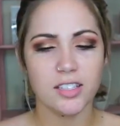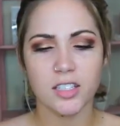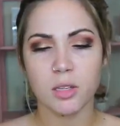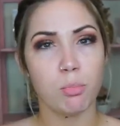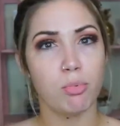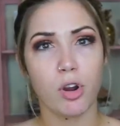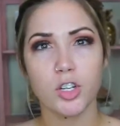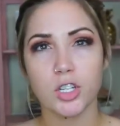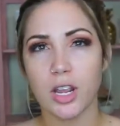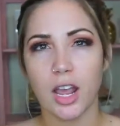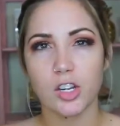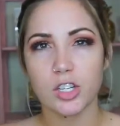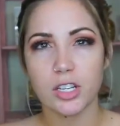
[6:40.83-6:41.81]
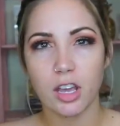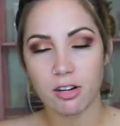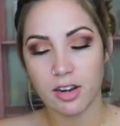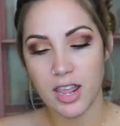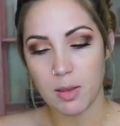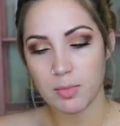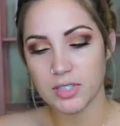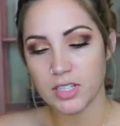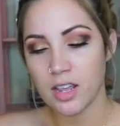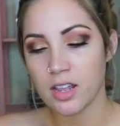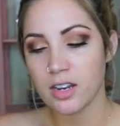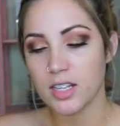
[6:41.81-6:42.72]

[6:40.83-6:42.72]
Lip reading: a brush I actually got on Amazon.